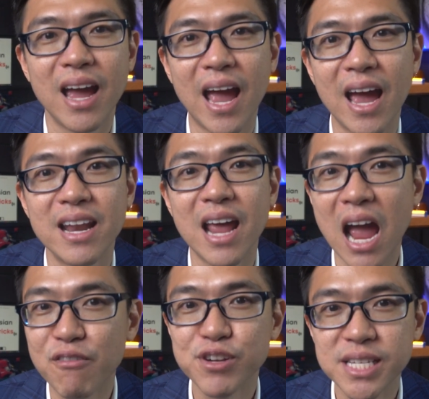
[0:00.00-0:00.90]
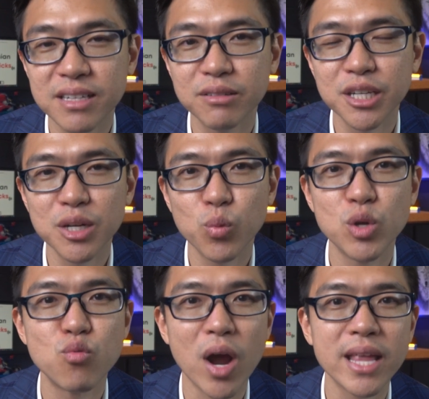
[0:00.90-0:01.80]
And every single year,
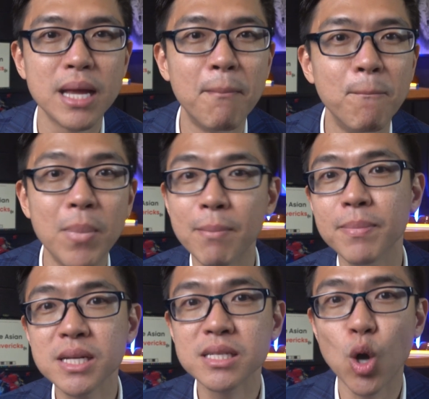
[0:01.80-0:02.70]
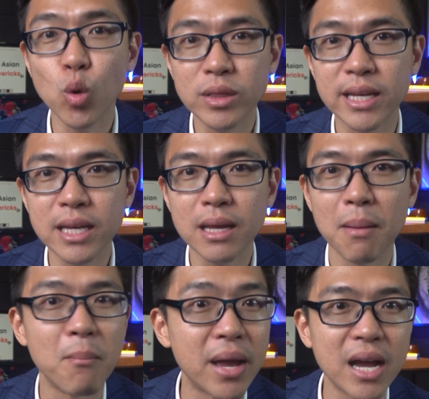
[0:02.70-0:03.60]
we run a members-only
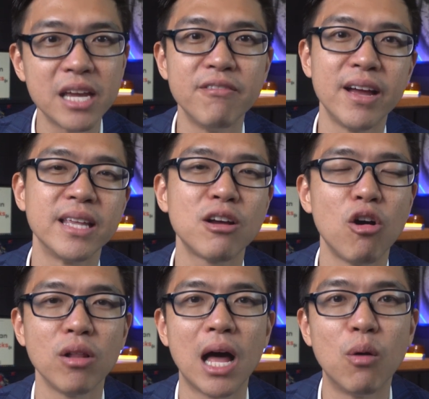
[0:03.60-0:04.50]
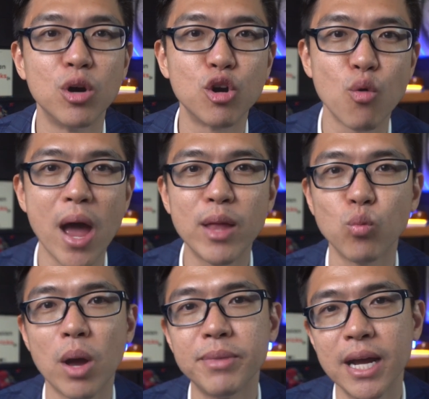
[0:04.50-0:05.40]
mega event called our
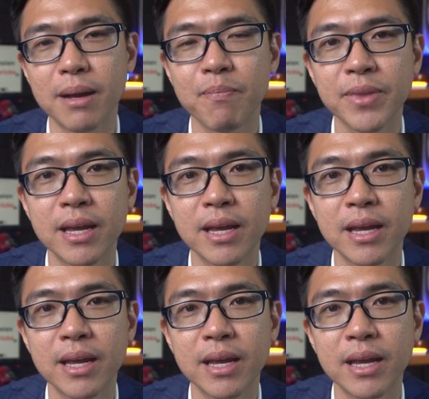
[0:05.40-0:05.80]
Grand Webinar.